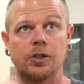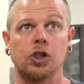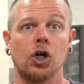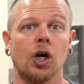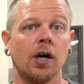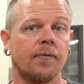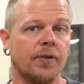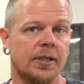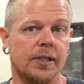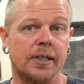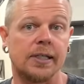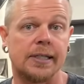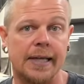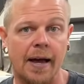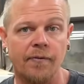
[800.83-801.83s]
curved as a
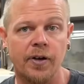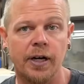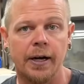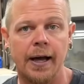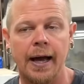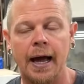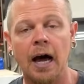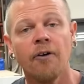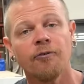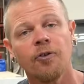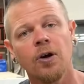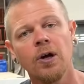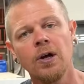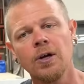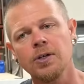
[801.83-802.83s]
7.5.
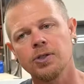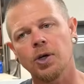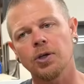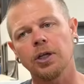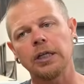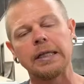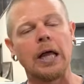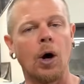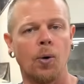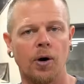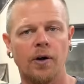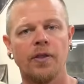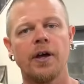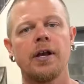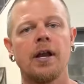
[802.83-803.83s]
So the
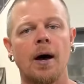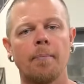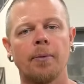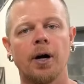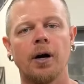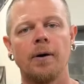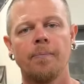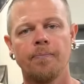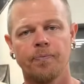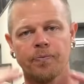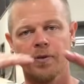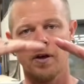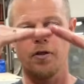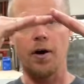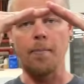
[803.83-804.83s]
lower the number,
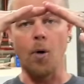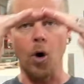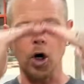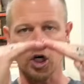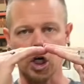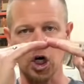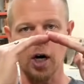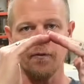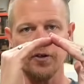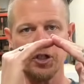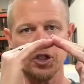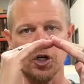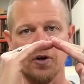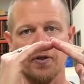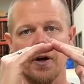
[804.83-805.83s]
the more
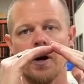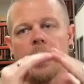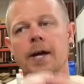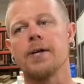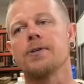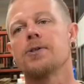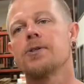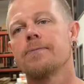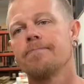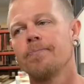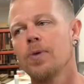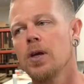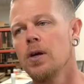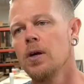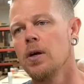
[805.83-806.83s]
curvature there is.
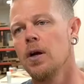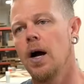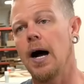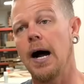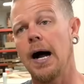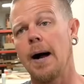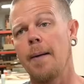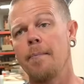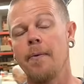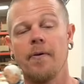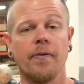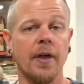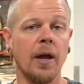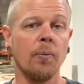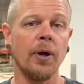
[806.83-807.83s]

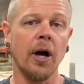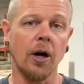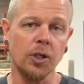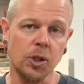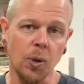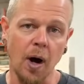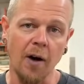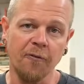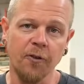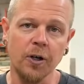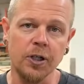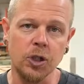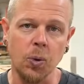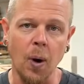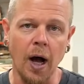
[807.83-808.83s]
Then we also offer
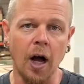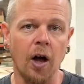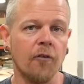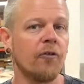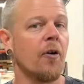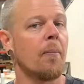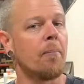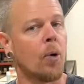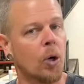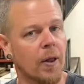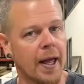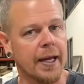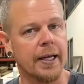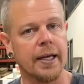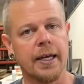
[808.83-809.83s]
a 12, more
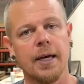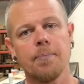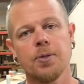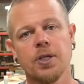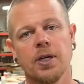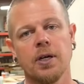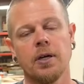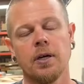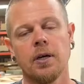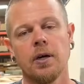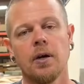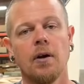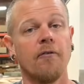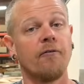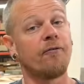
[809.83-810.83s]
like a Gibson.
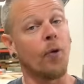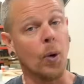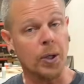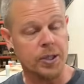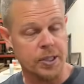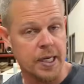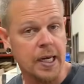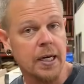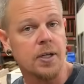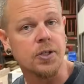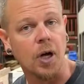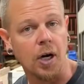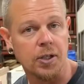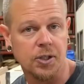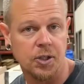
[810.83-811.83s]
14 is
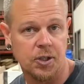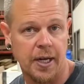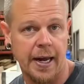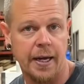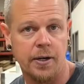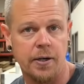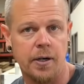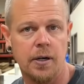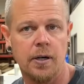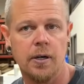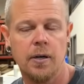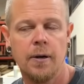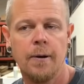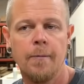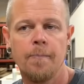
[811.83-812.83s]
our standard.
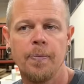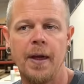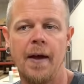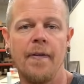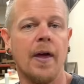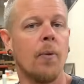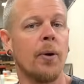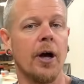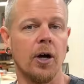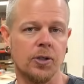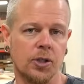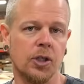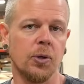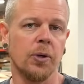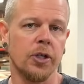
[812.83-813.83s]
And then we
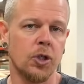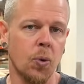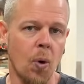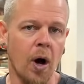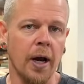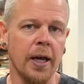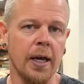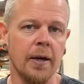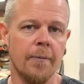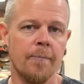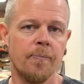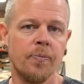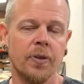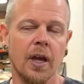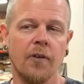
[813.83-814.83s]
also do a 20.
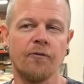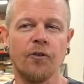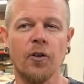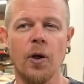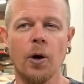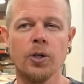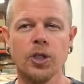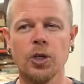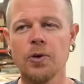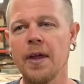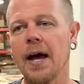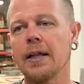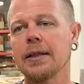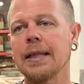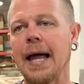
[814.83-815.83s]
And for those of you
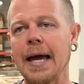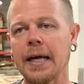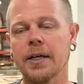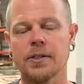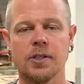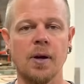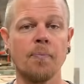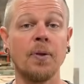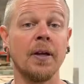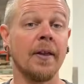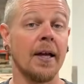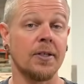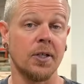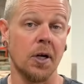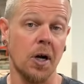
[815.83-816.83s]
that like something
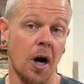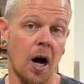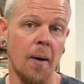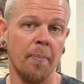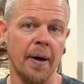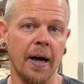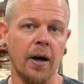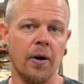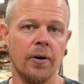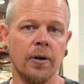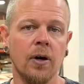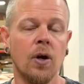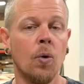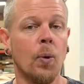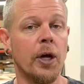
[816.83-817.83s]
that's a compound,
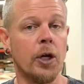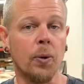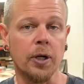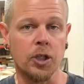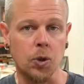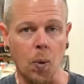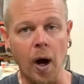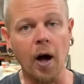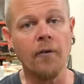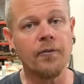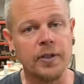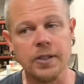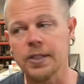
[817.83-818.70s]
we do a 12 to